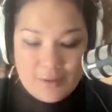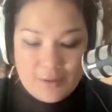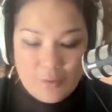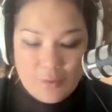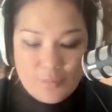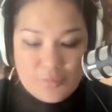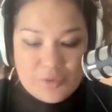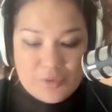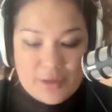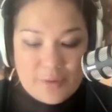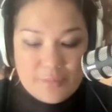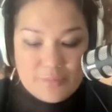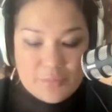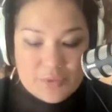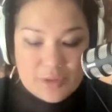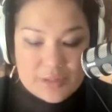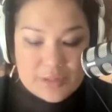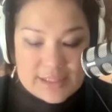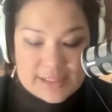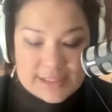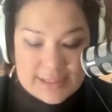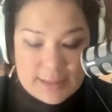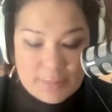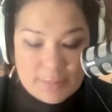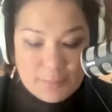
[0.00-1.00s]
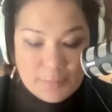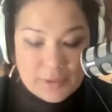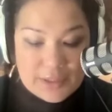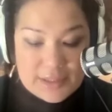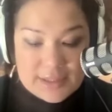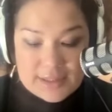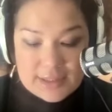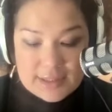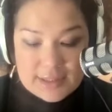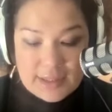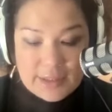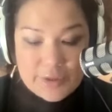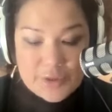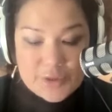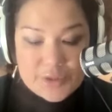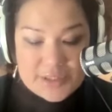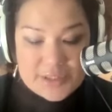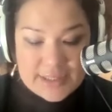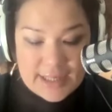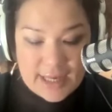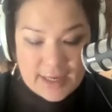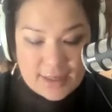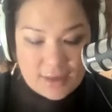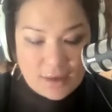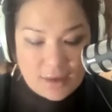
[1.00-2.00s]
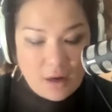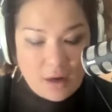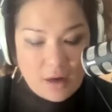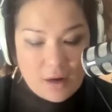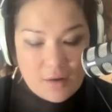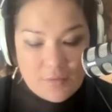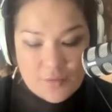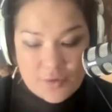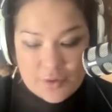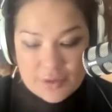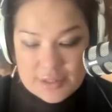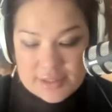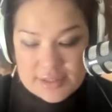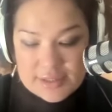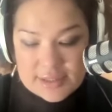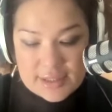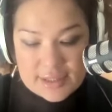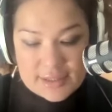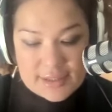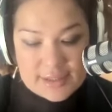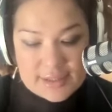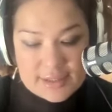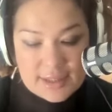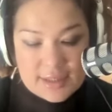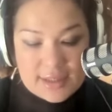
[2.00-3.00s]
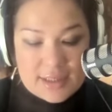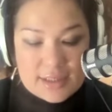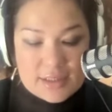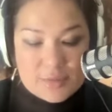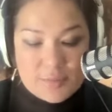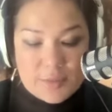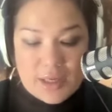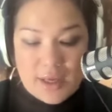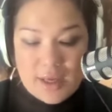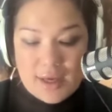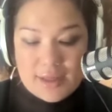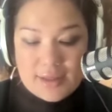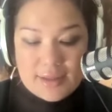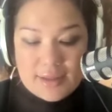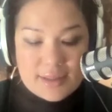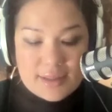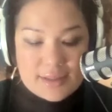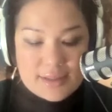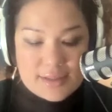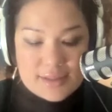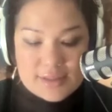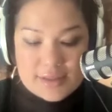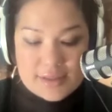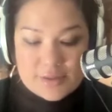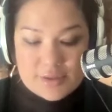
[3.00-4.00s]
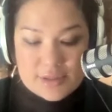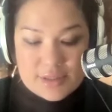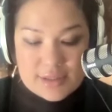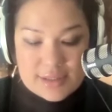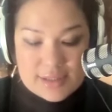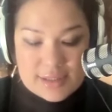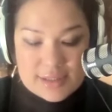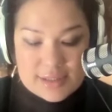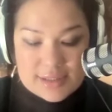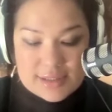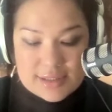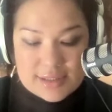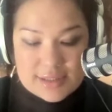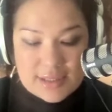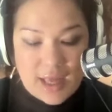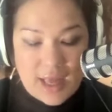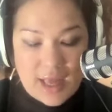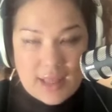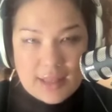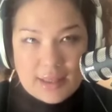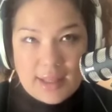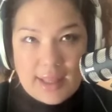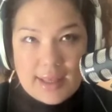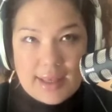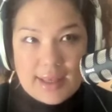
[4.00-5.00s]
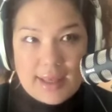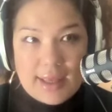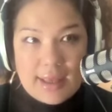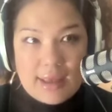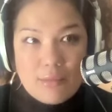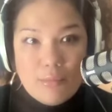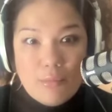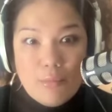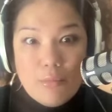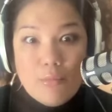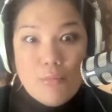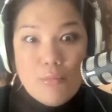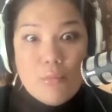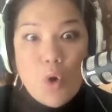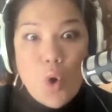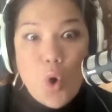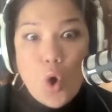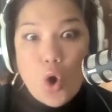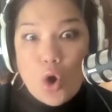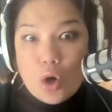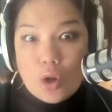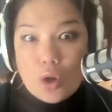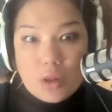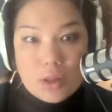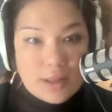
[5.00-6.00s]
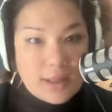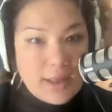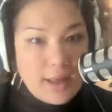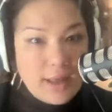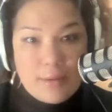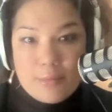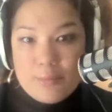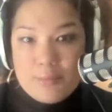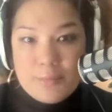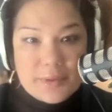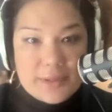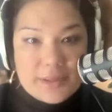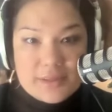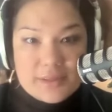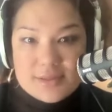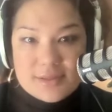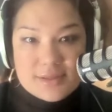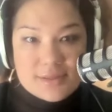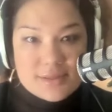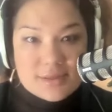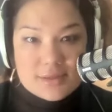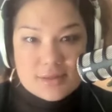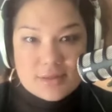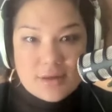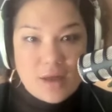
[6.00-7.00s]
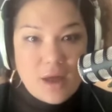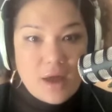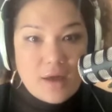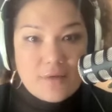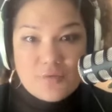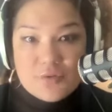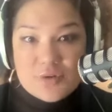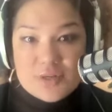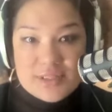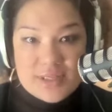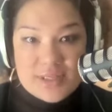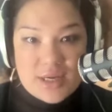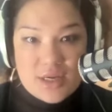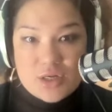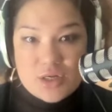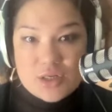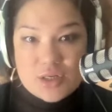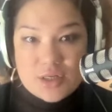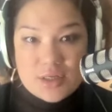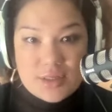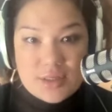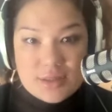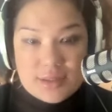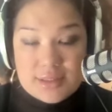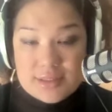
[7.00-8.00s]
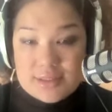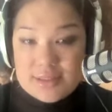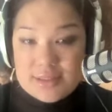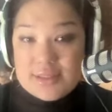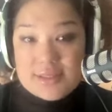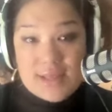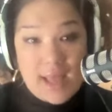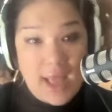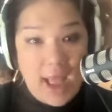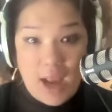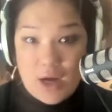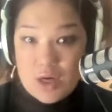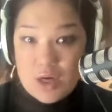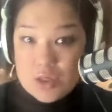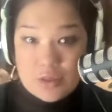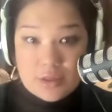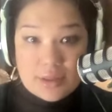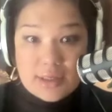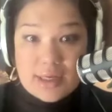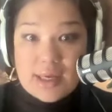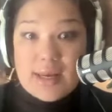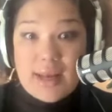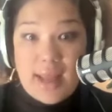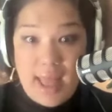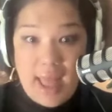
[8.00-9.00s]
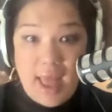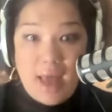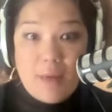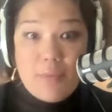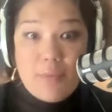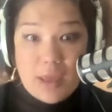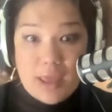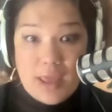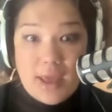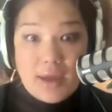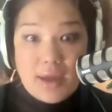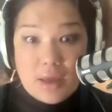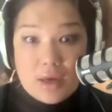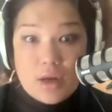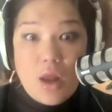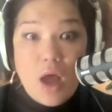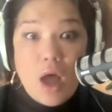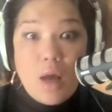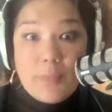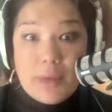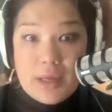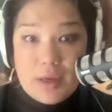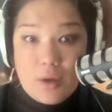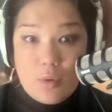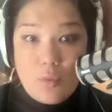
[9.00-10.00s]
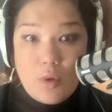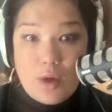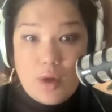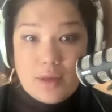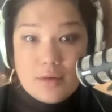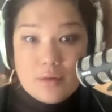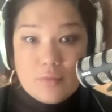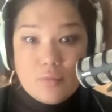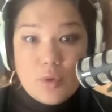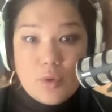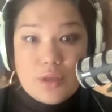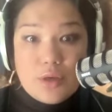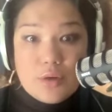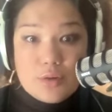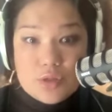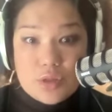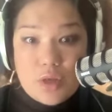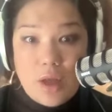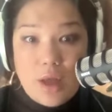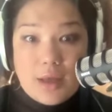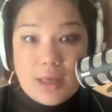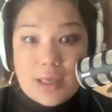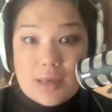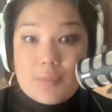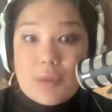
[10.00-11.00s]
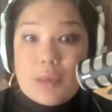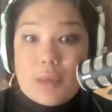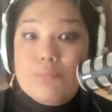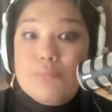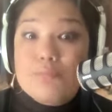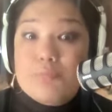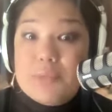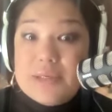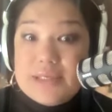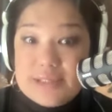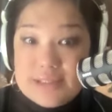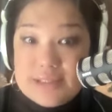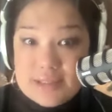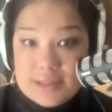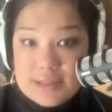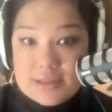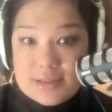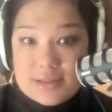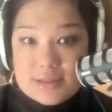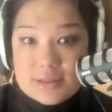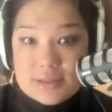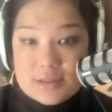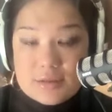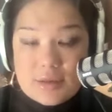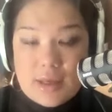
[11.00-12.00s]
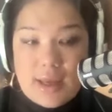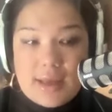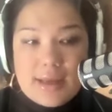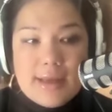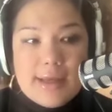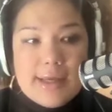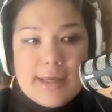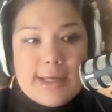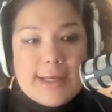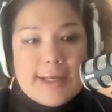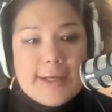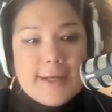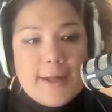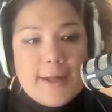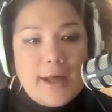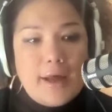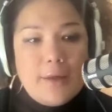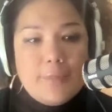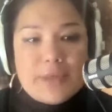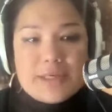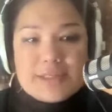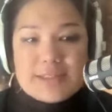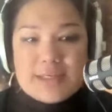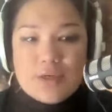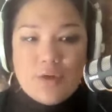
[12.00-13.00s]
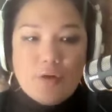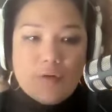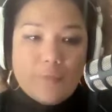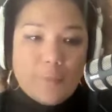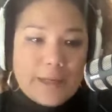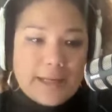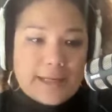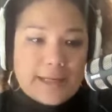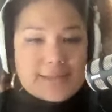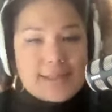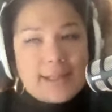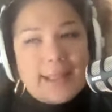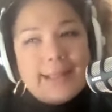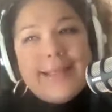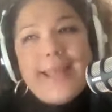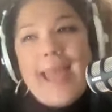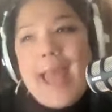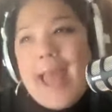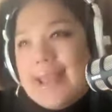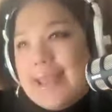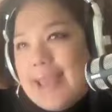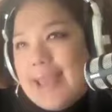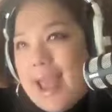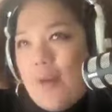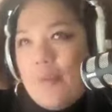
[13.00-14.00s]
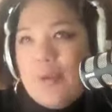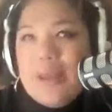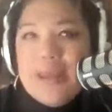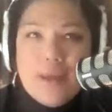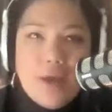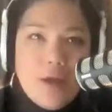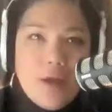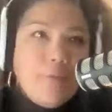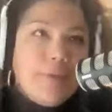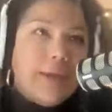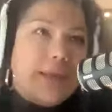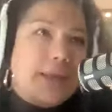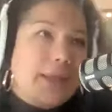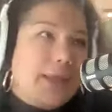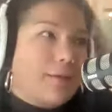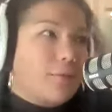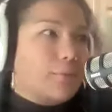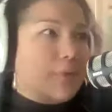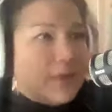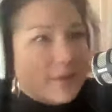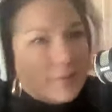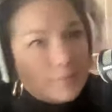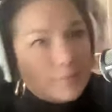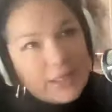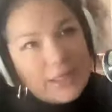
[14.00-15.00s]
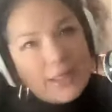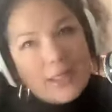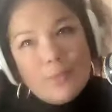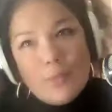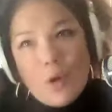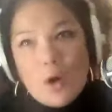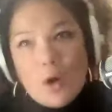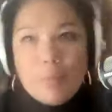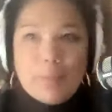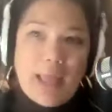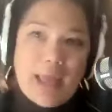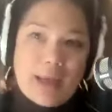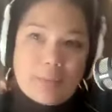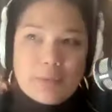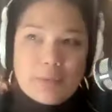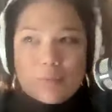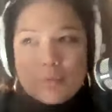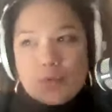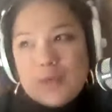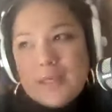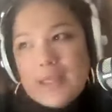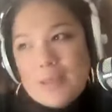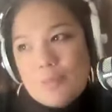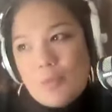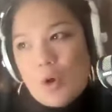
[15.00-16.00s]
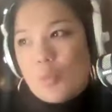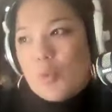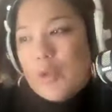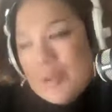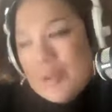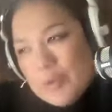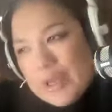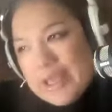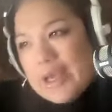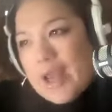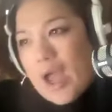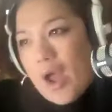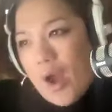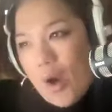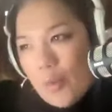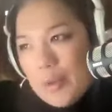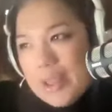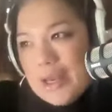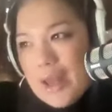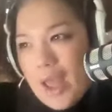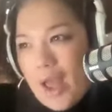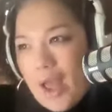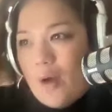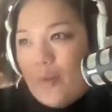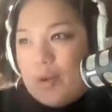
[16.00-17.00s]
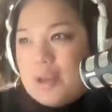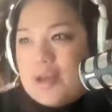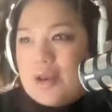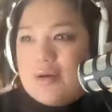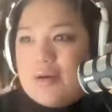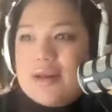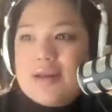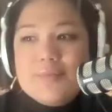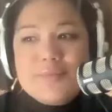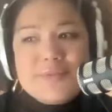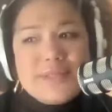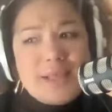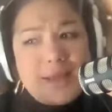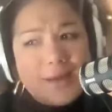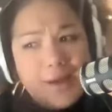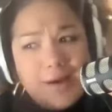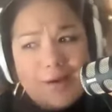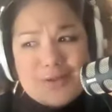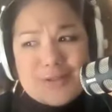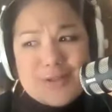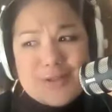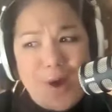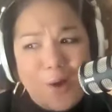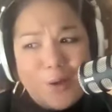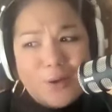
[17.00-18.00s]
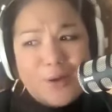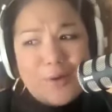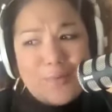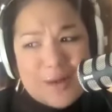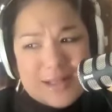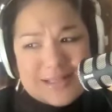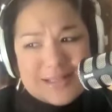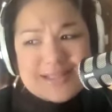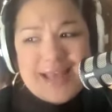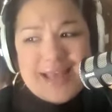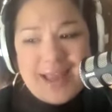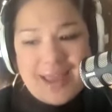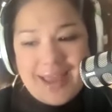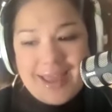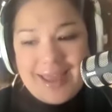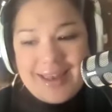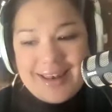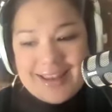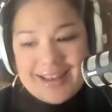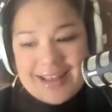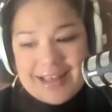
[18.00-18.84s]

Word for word: the the simplest and then there's data harvard has done studies behind this there if this is not like a moral compass conversation this is actually an e- economic one when you're talking about business okay uh, because i know everybody gets like yeah yeah we know we need we, we need more black people we need more we we know we know we know and i'm like oh so hold on one second